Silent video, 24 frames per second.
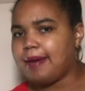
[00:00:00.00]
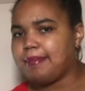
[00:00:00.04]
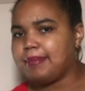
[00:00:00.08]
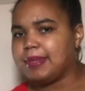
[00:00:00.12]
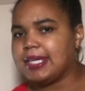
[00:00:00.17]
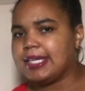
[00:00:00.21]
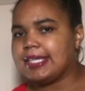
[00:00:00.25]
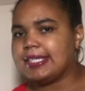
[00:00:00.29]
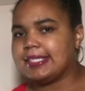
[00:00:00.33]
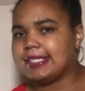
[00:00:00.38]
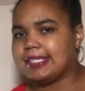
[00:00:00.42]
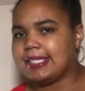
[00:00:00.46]

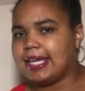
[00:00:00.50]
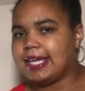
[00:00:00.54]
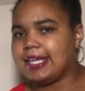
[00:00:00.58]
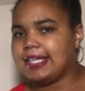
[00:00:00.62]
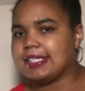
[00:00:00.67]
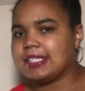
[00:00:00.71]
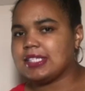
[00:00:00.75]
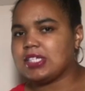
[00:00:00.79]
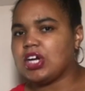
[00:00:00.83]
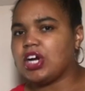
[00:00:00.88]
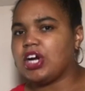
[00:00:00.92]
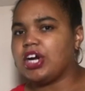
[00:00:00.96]
many
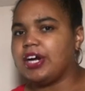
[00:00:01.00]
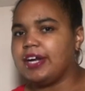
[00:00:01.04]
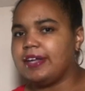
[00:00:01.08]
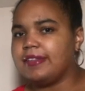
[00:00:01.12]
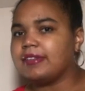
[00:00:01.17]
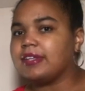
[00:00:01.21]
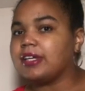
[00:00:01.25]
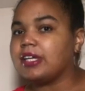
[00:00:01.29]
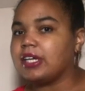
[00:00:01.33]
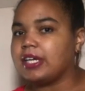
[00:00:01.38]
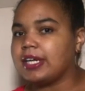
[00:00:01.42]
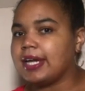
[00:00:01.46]
states are in
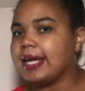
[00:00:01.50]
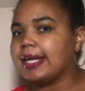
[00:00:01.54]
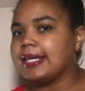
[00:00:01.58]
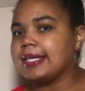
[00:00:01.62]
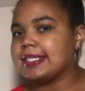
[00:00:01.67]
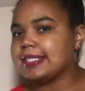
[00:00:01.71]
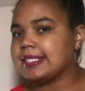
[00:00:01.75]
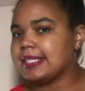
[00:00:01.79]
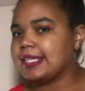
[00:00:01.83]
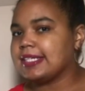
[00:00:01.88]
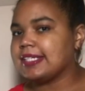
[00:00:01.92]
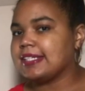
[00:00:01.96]
the
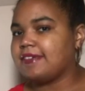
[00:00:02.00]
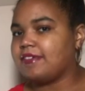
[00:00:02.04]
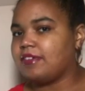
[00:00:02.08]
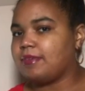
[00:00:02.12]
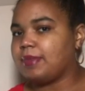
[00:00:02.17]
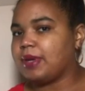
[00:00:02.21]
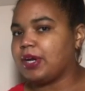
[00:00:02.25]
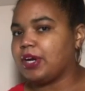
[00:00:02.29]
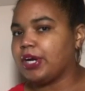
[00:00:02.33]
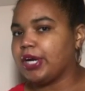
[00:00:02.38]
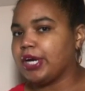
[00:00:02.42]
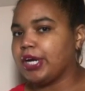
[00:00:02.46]
United States of
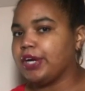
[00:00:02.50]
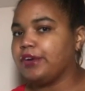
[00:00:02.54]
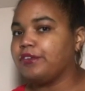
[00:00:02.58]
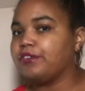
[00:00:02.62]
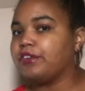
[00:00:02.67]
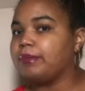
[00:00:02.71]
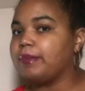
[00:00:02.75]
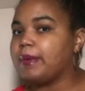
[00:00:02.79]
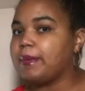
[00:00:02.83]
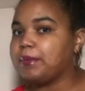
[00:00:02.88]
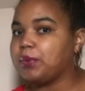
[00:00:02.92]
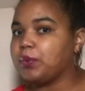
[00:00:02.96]
America?
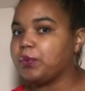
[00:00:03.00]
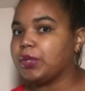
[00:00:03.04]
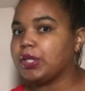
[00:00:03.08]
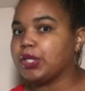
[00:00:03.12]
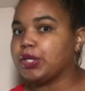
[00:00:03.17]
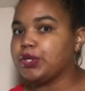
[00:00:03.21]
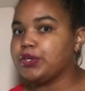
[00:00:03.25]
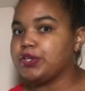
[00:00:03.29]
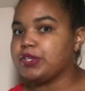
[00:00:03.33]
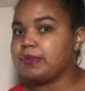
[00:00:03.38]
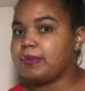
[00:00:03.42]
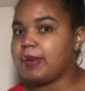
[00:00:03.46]
Remember, we
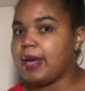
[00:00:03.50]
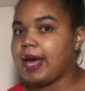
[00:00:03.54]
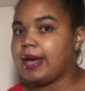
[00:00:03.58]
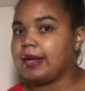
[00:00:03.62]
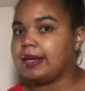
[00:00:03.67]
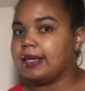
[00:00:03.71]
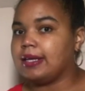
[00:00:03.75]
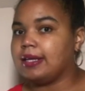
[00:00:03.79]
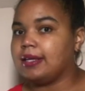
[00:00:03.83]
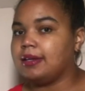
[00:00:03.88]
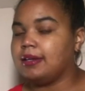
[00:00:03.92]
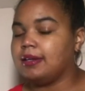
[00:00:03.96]
learned about
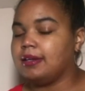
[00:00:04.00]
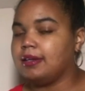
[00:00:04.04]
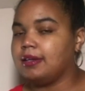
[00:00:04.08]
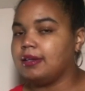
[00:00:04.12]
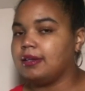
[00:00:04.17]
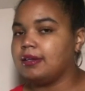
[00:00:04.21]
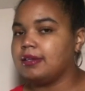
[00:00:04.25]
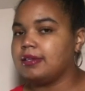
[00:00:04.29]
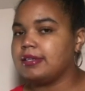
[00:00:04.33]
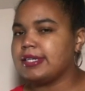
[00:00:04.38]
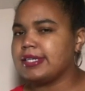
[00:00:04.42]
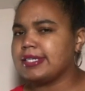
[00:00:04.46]
it.
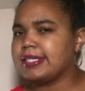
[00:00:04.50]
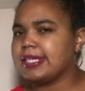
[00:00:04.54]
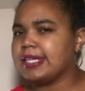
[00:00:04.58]
Does